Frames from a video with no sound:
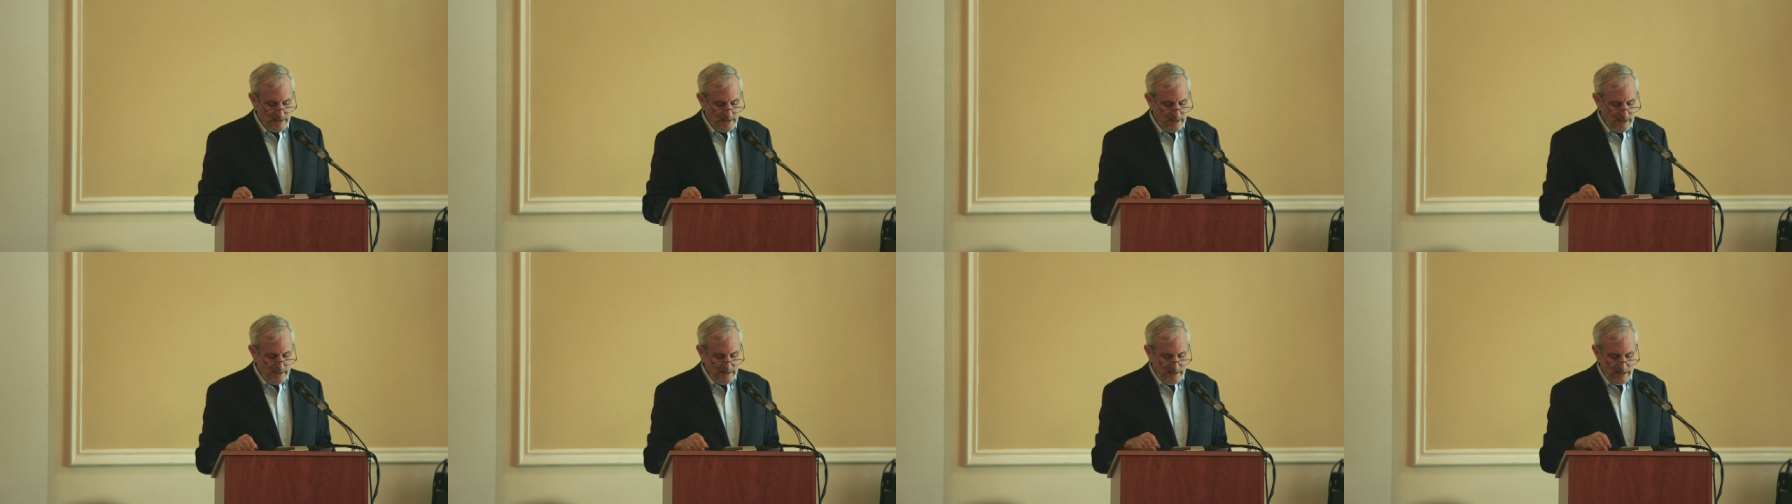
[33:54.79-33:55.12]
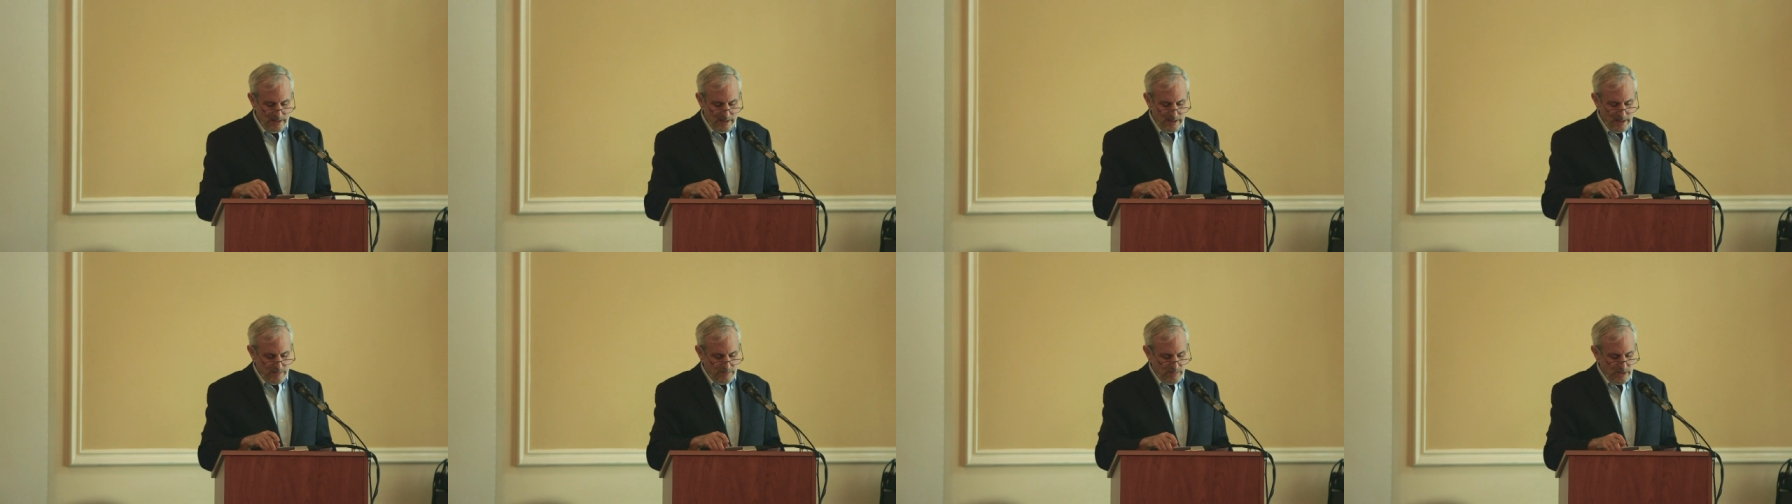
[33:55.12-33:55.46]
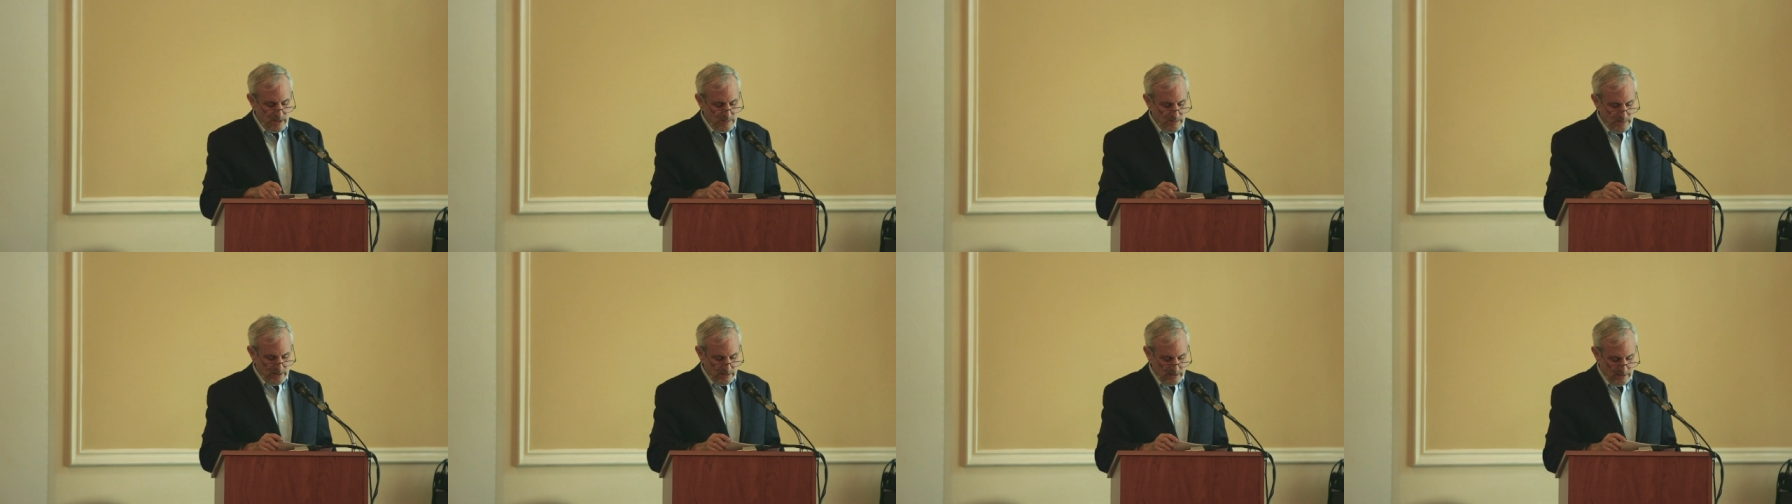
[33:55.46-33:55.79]
And I think I'm
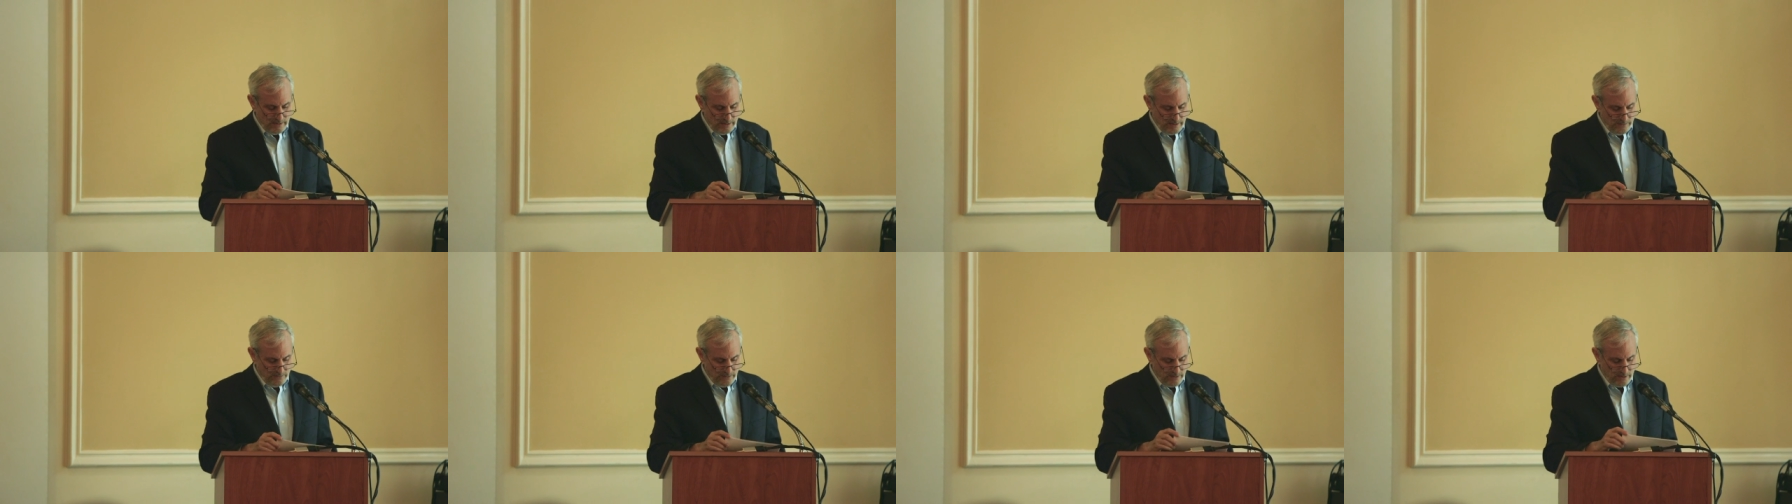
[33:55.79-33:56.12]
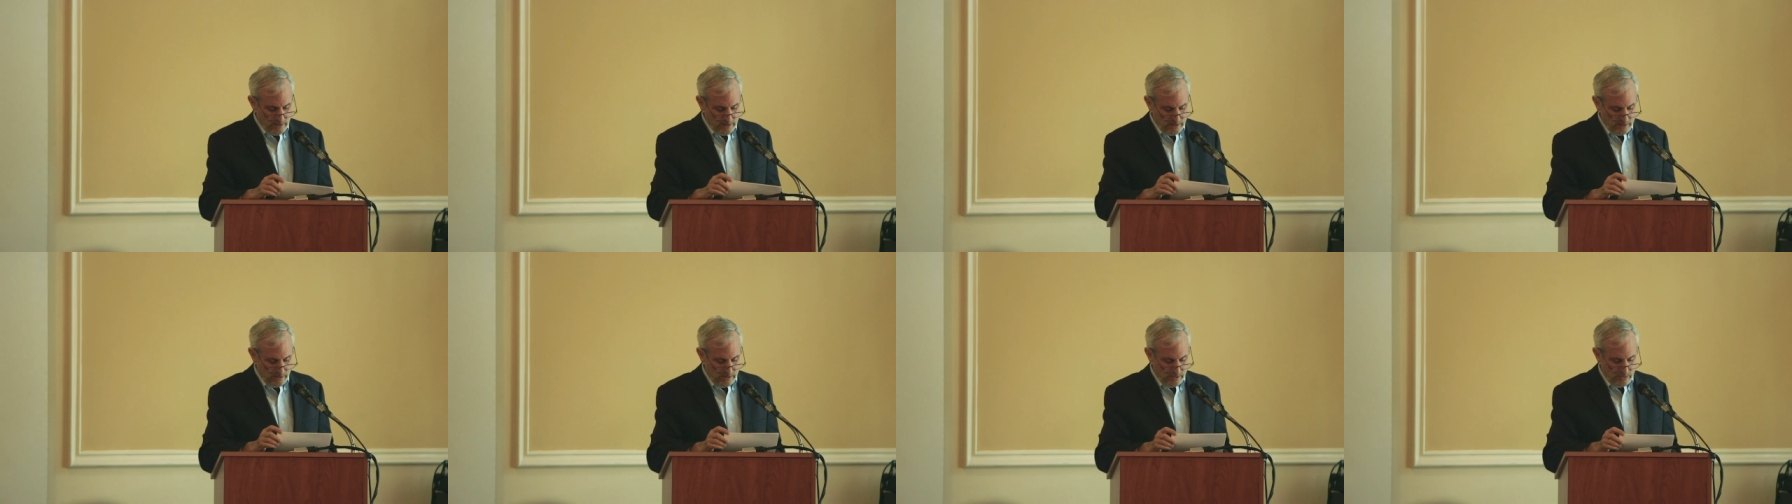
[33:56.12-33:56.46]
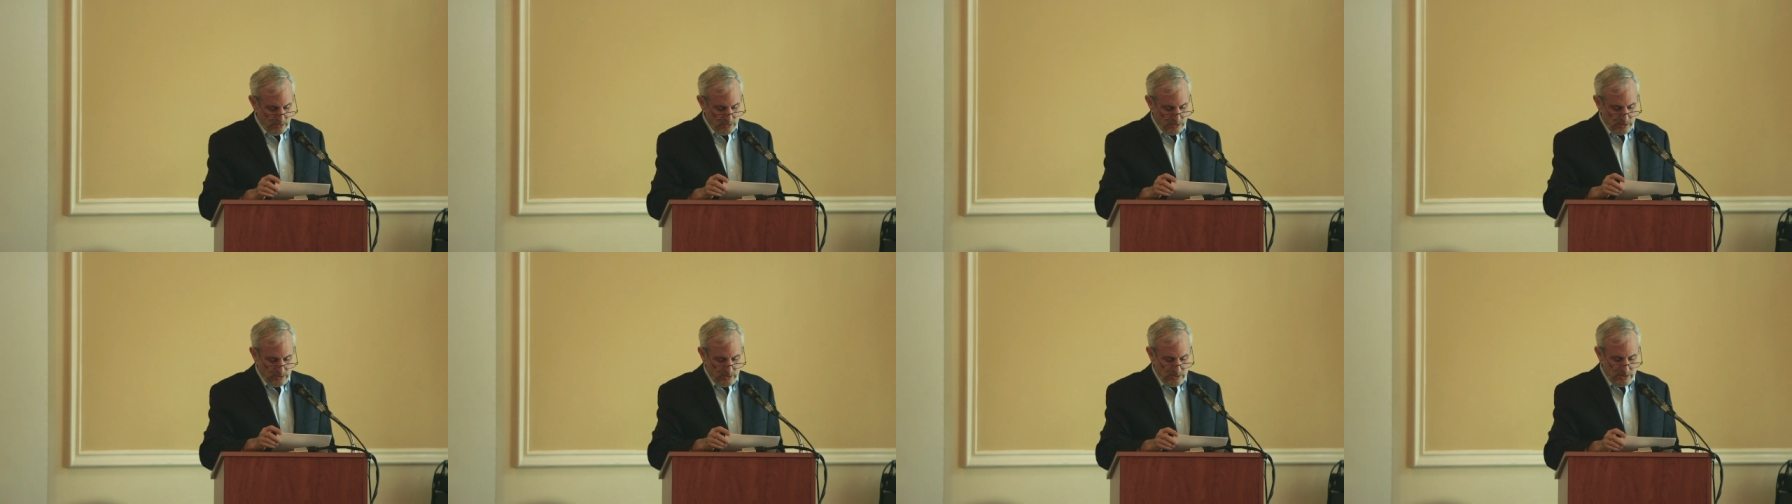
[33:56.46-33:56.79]
coming to different
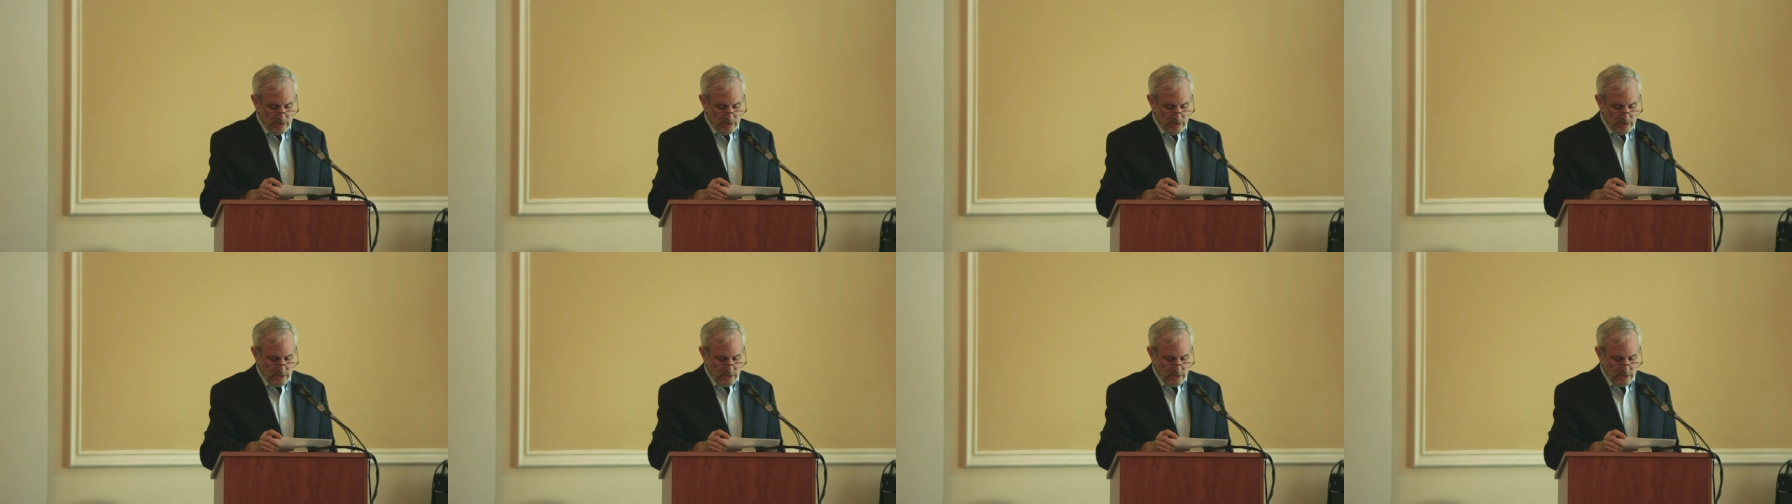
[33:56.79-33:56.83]
conclusions.